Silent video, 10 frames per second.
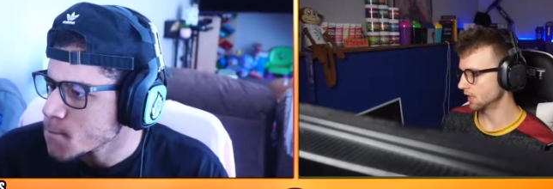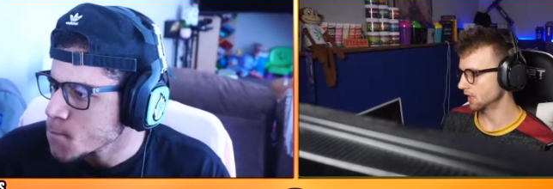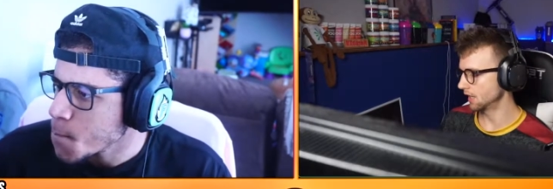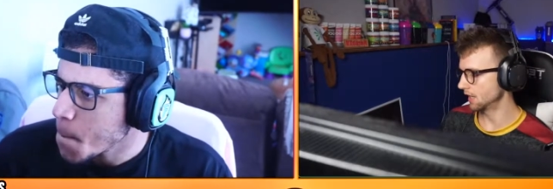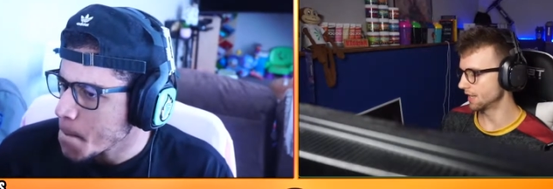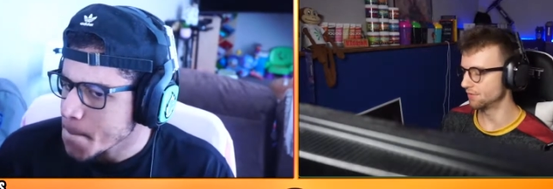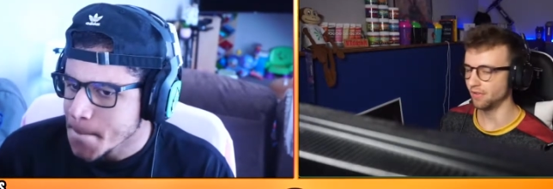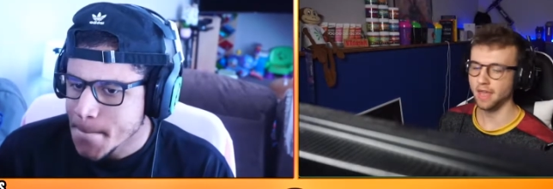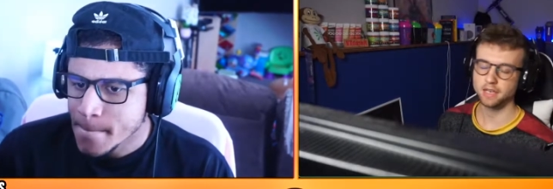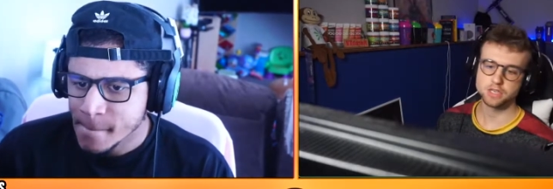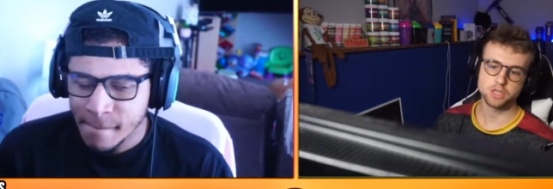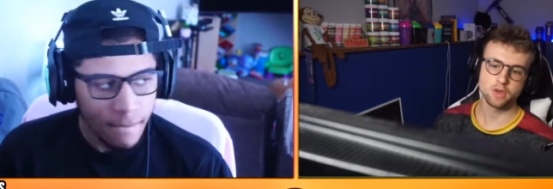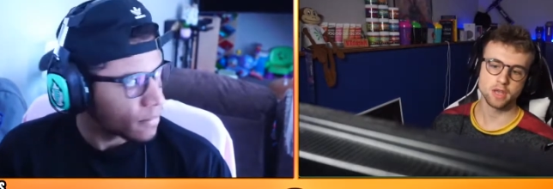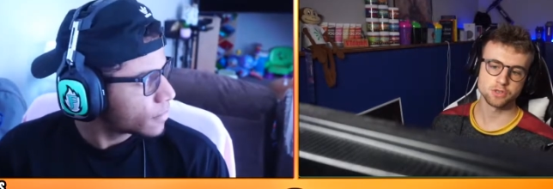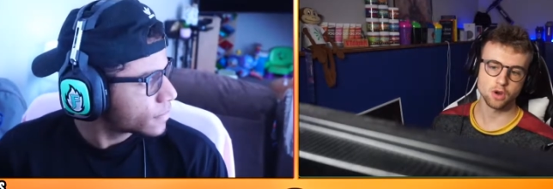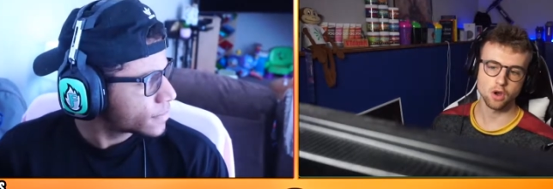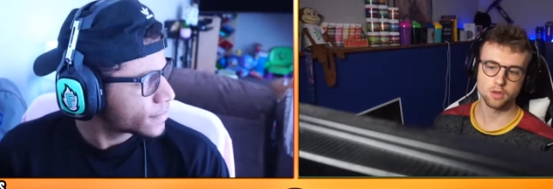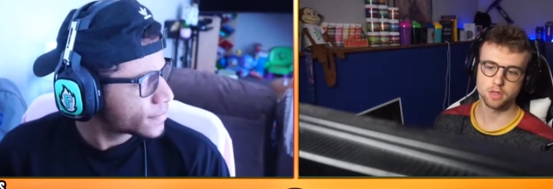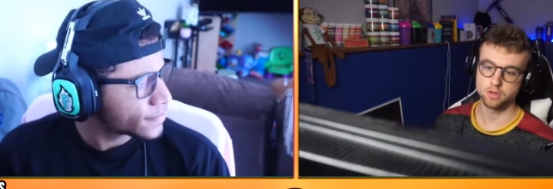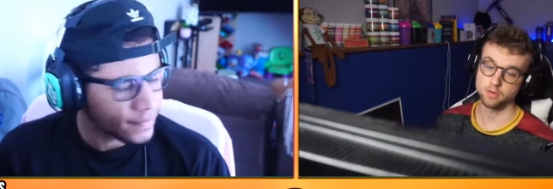Speaker 1: uh, advanced, you guys are all,
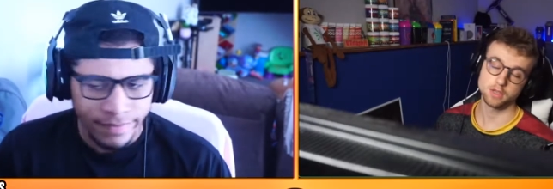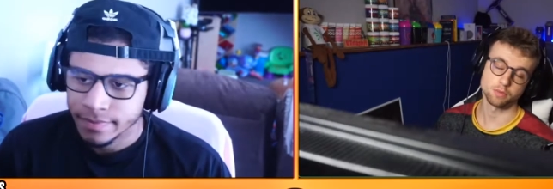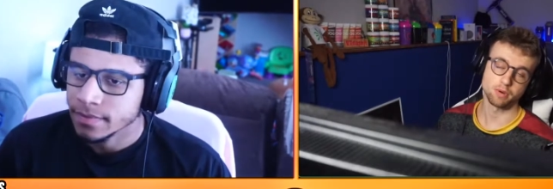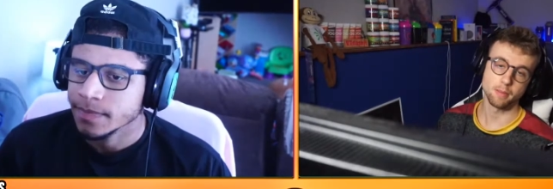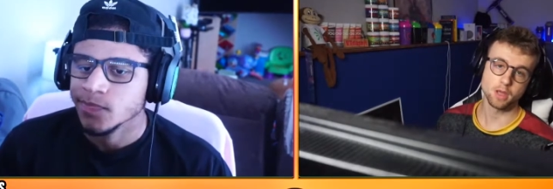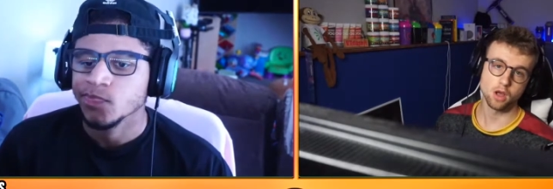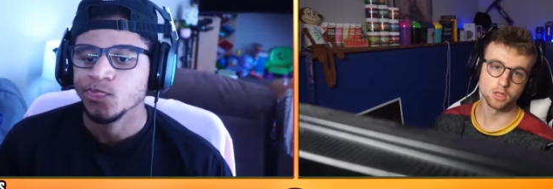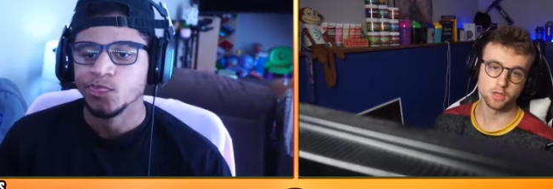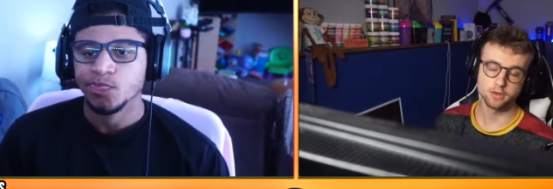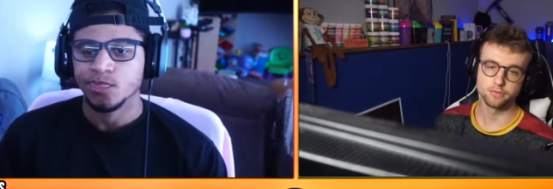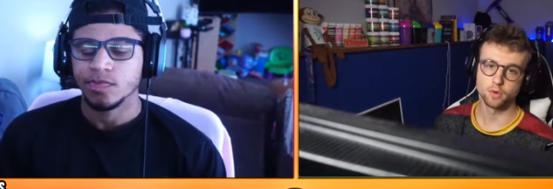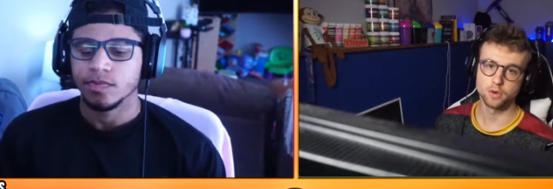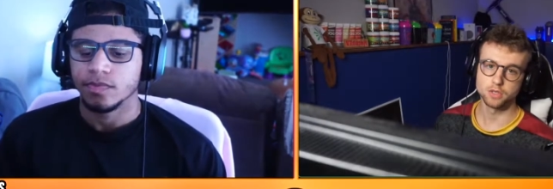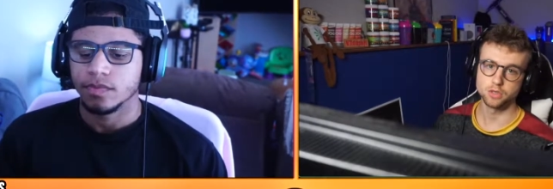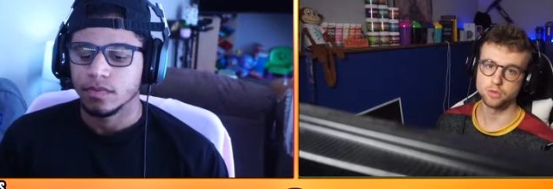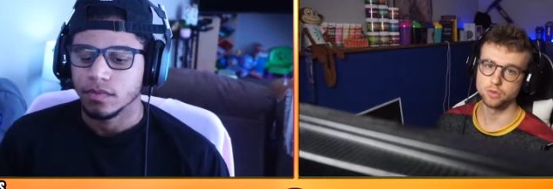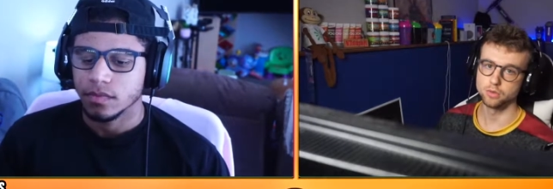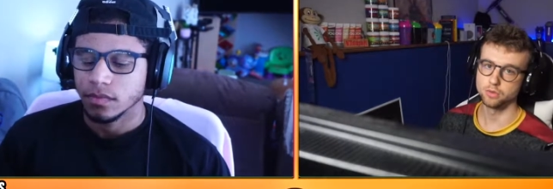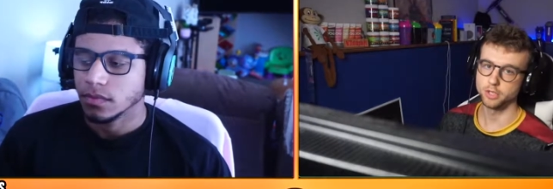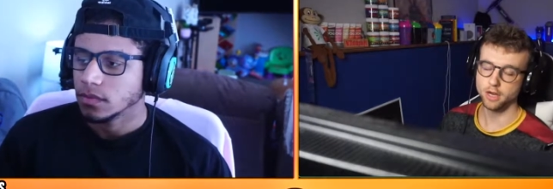you guys are probably all looking forward
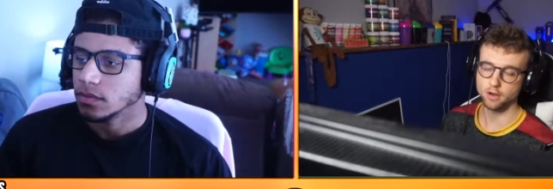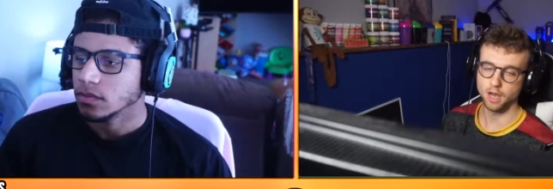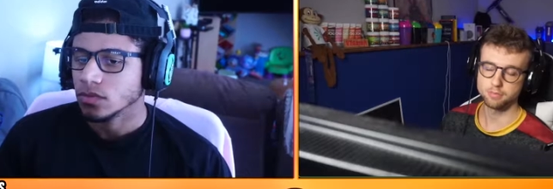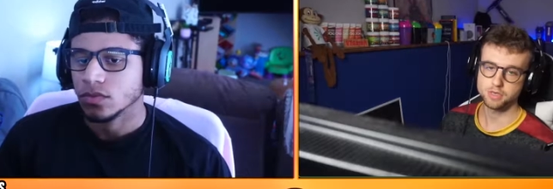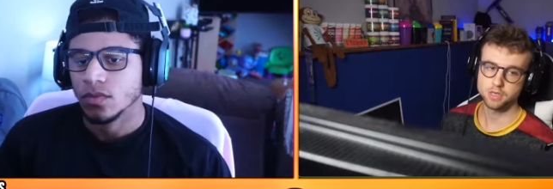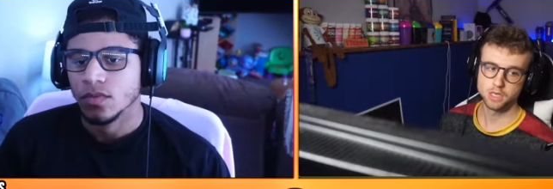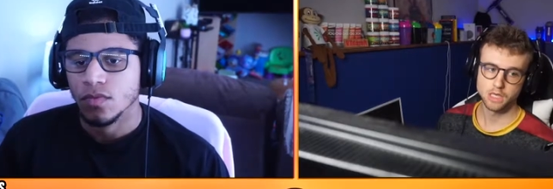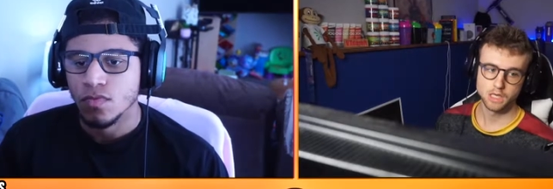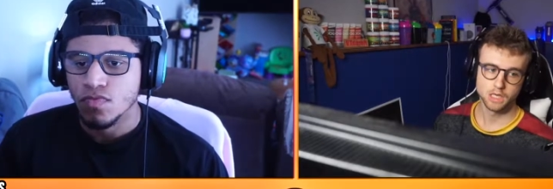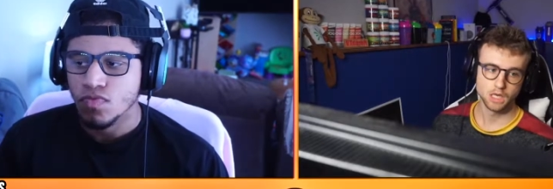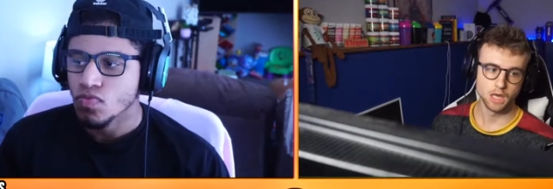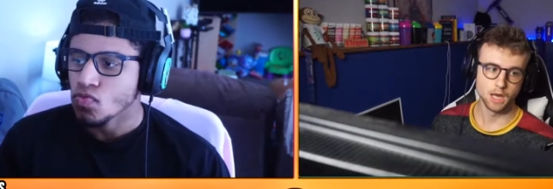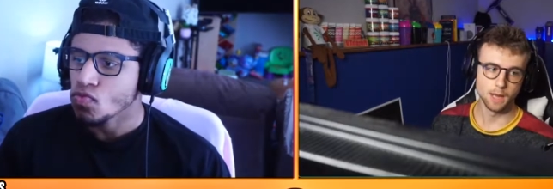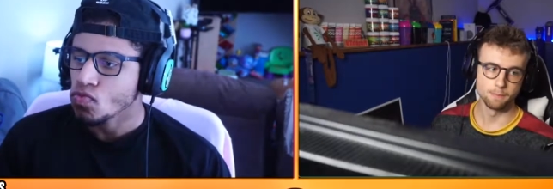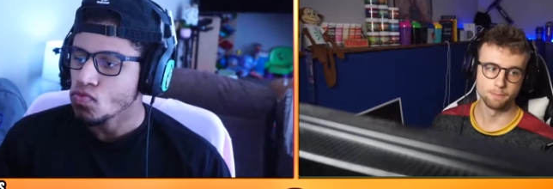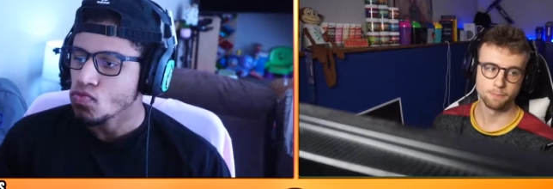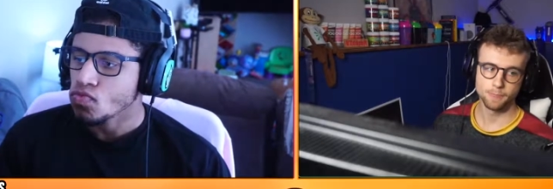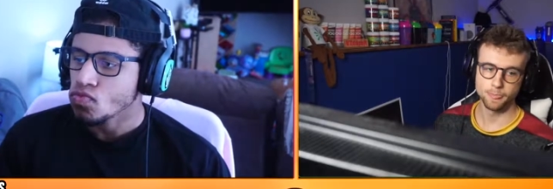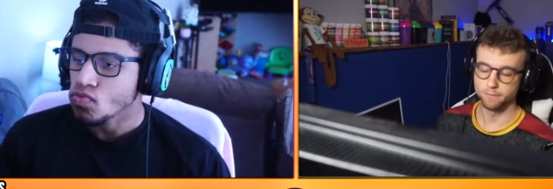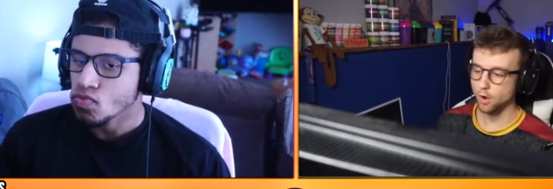to shaker cups. Um,
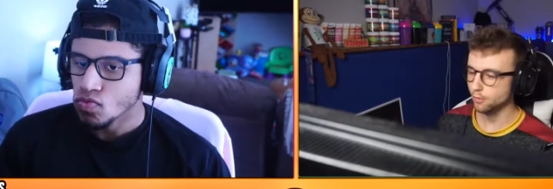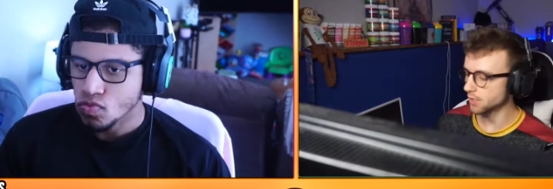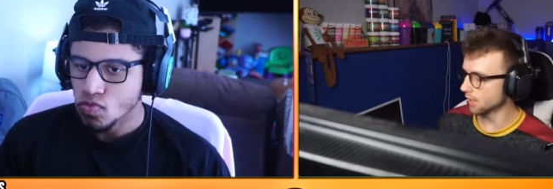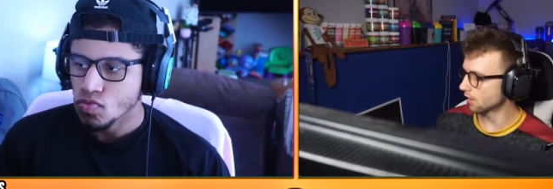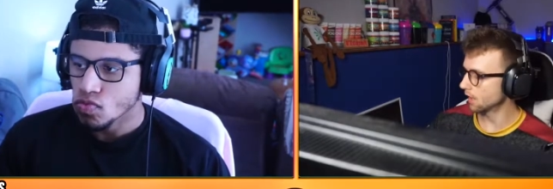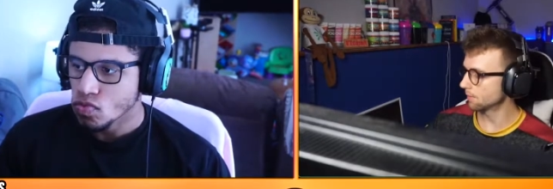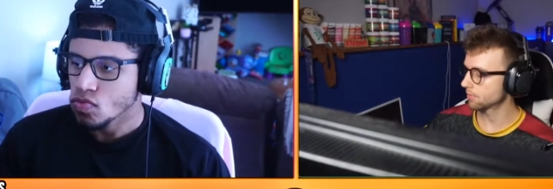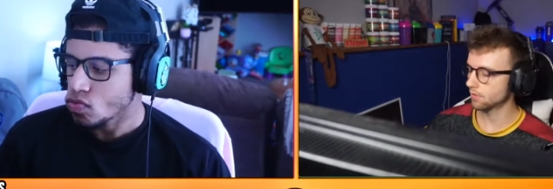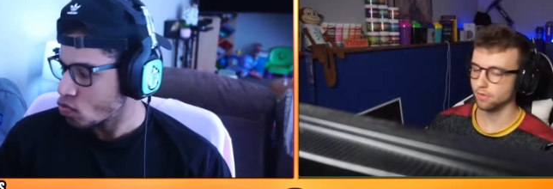Vove shaker cups,